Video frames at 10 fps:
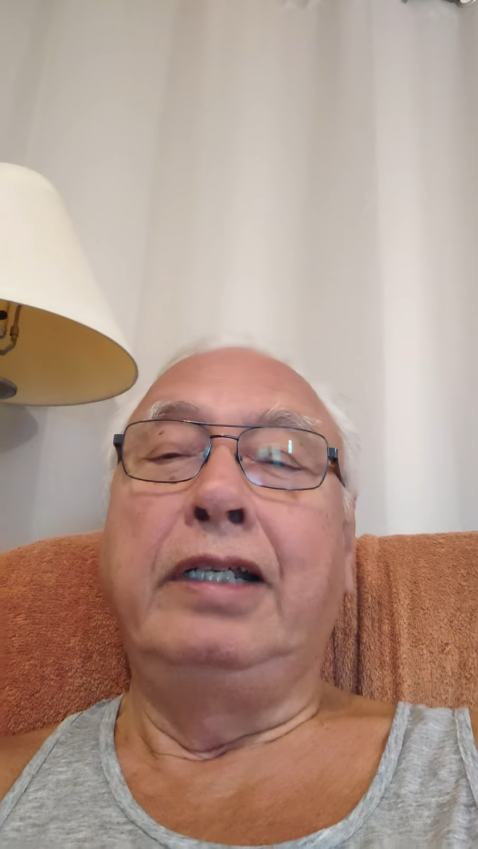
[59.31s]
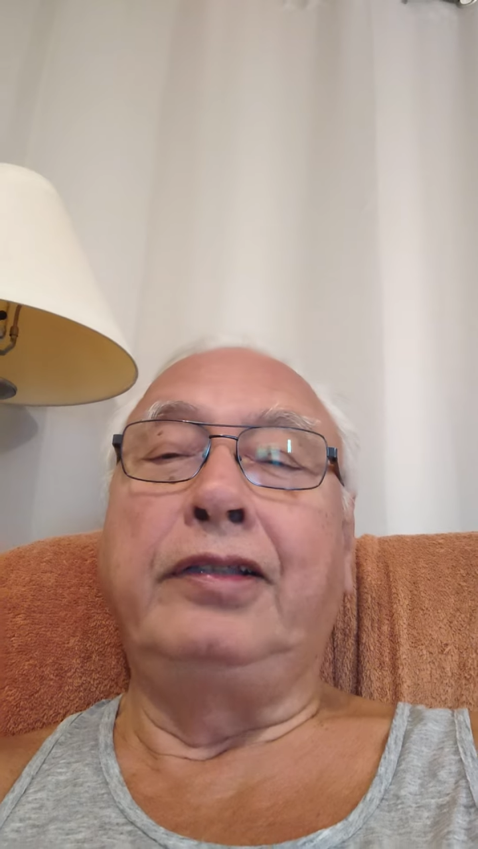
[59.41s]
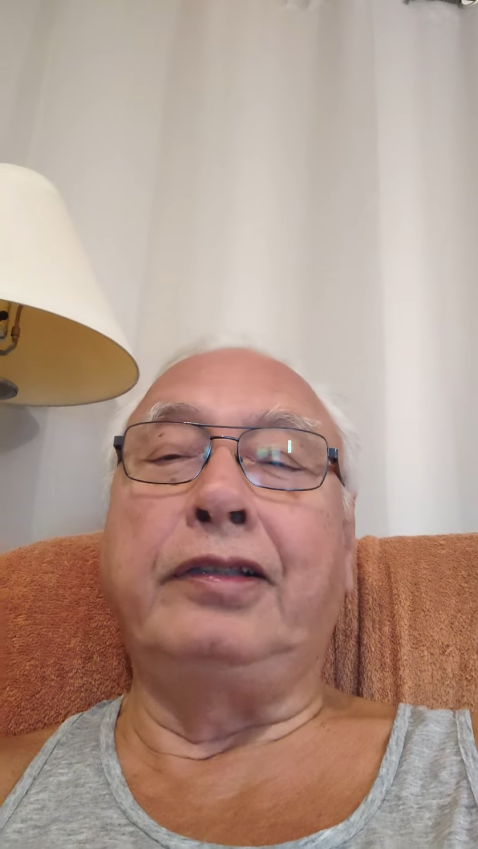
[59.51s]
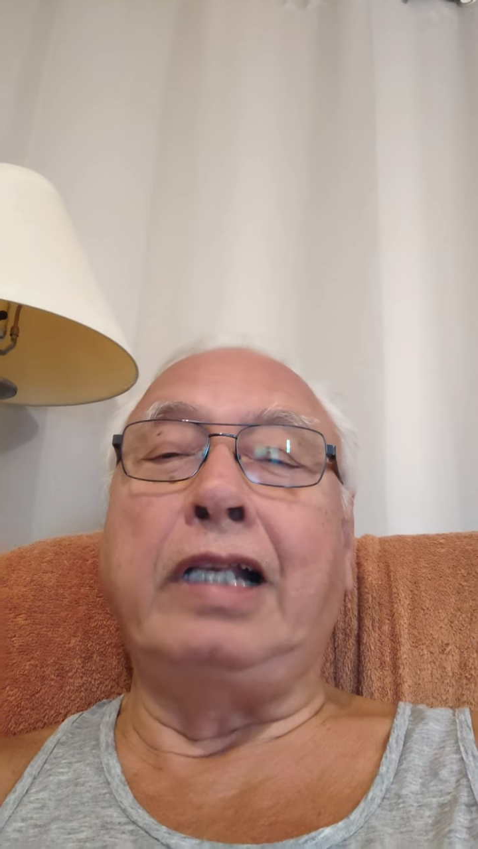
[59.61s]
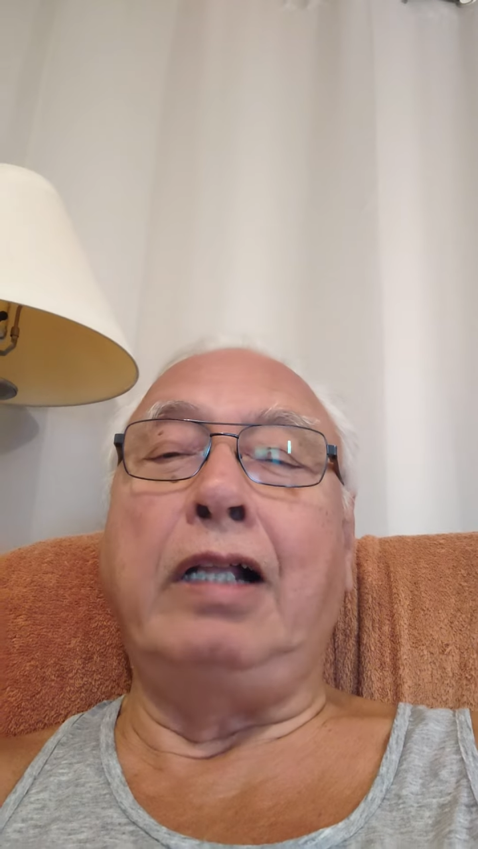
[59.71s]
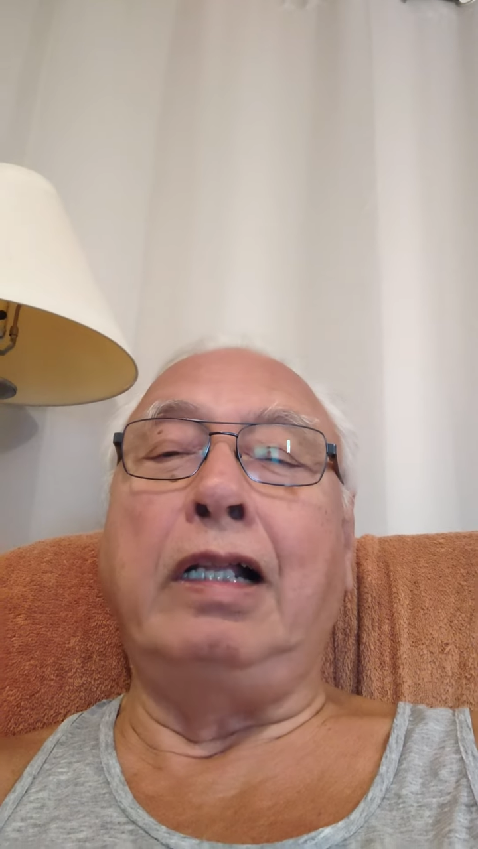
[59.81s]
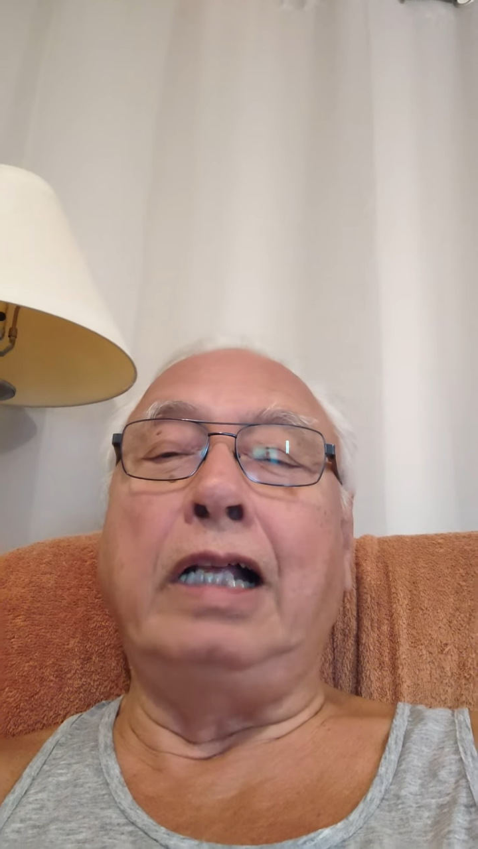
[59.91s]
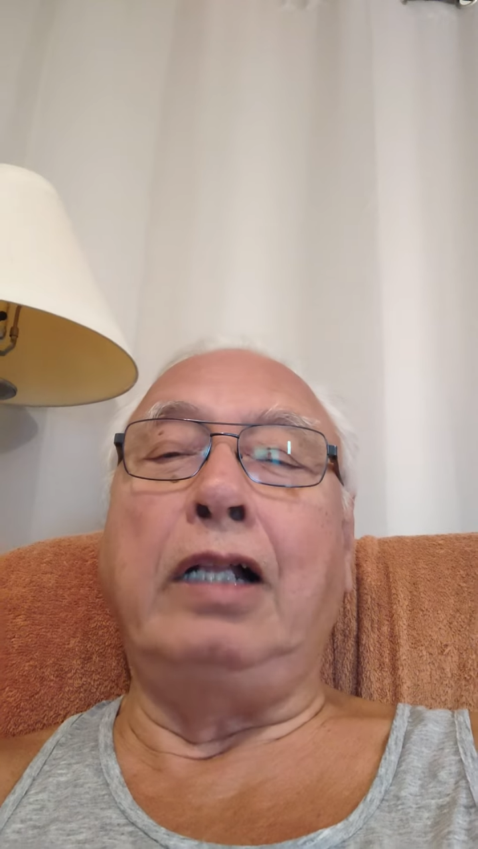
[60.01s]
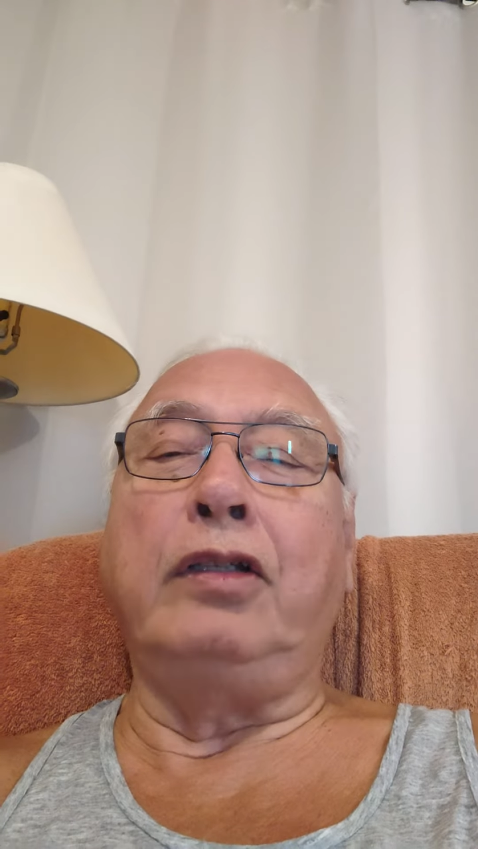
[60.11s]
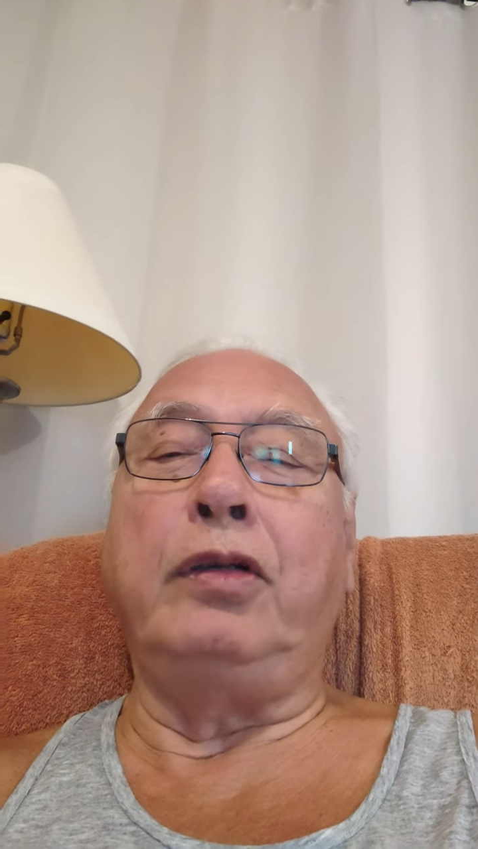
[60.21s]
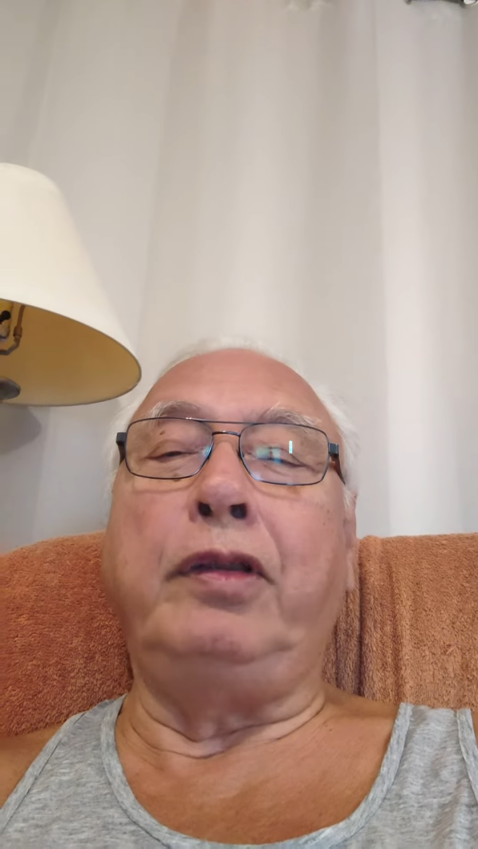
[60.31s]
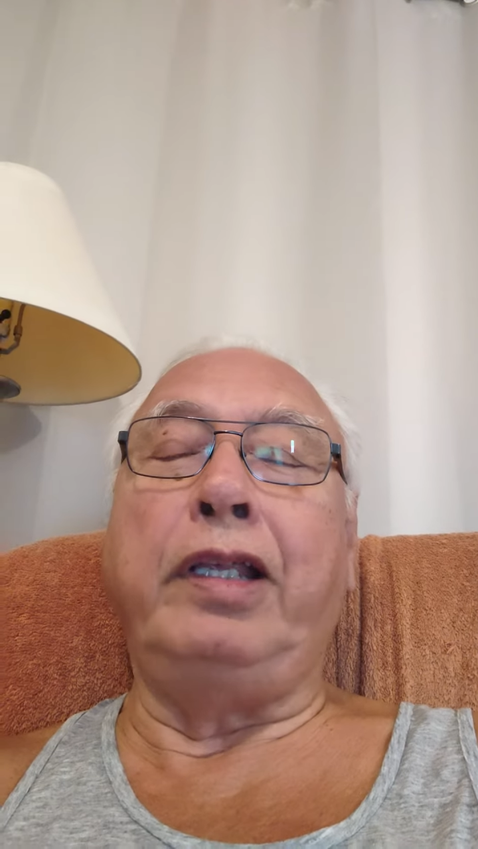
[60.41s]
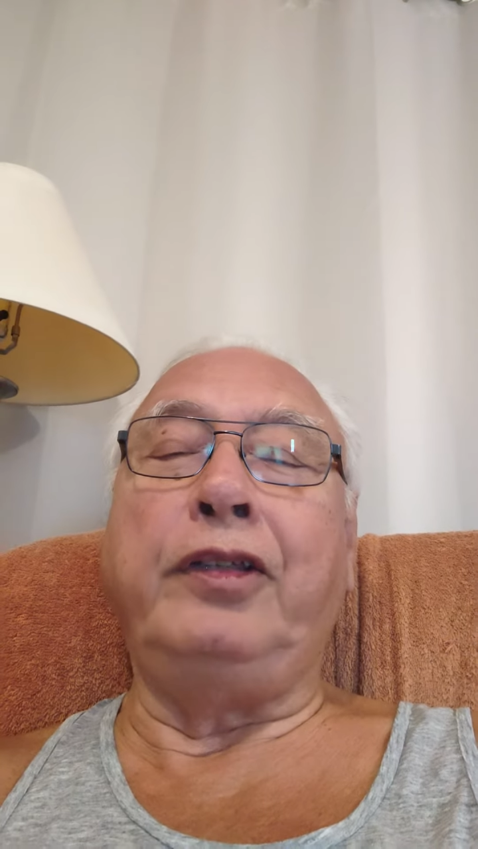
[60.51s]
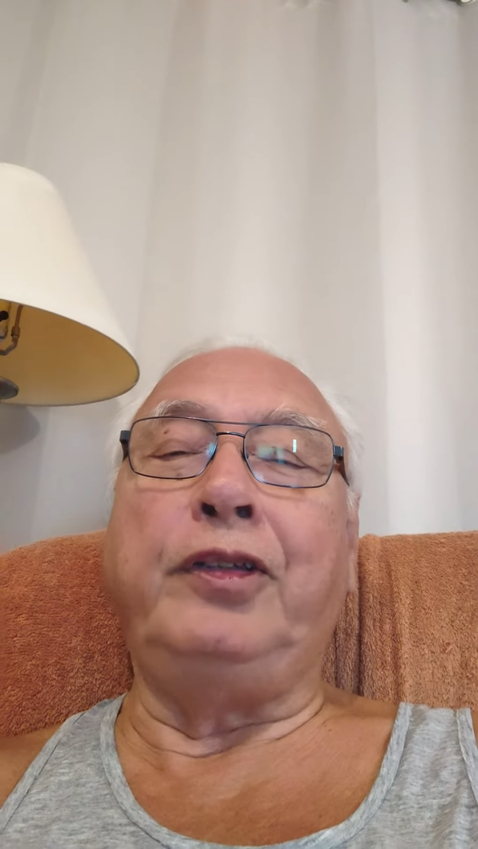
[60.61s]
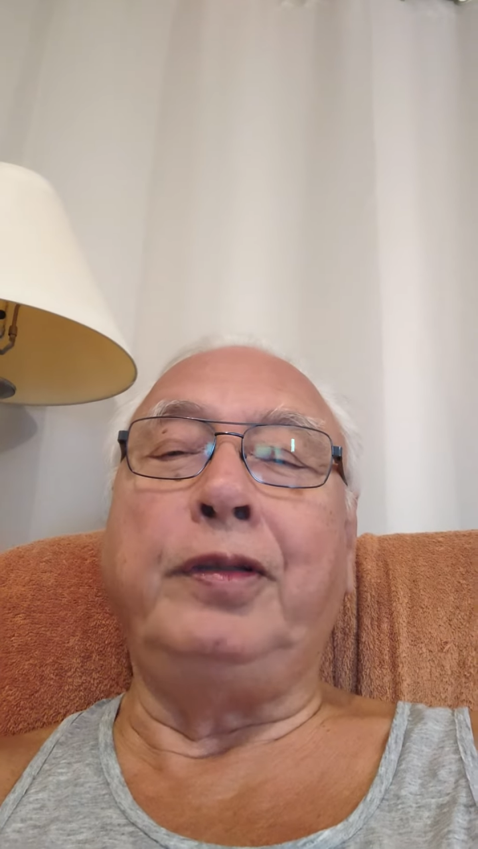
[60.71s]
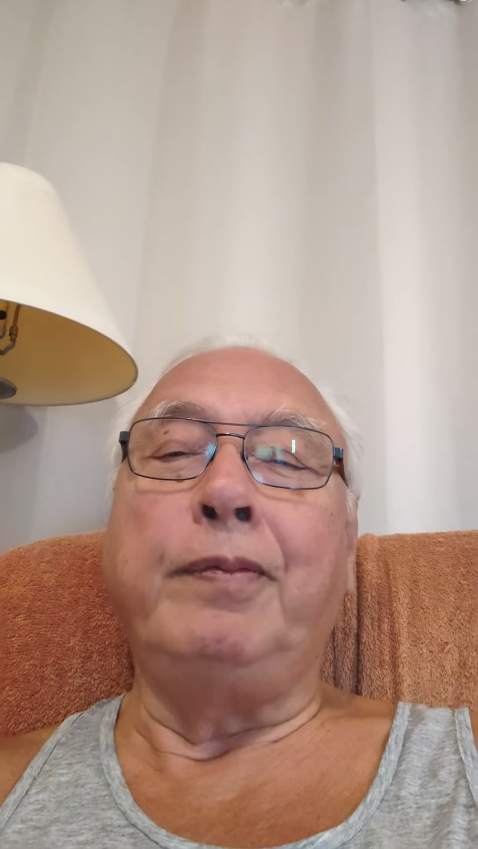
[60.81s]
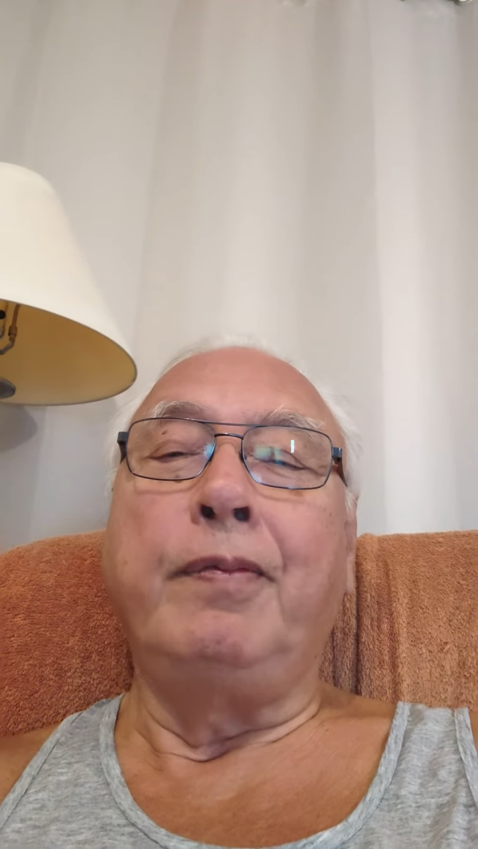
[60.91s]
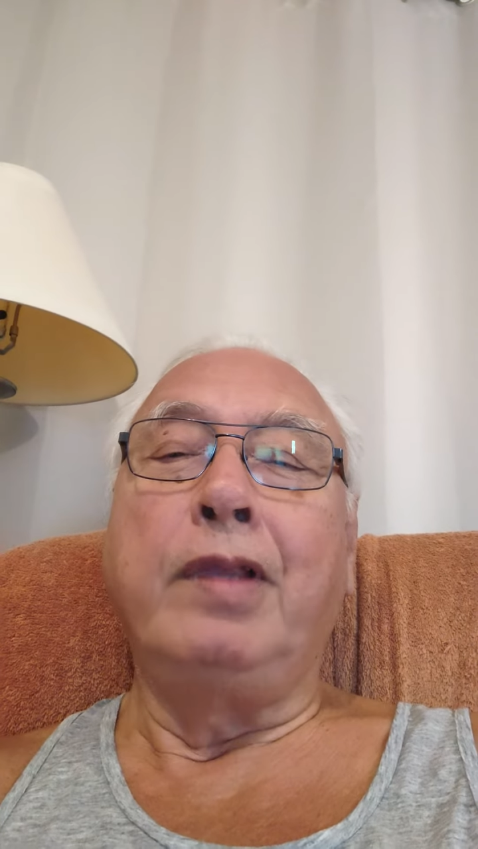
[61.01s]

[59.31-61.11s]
He says, I'll, I'll do this.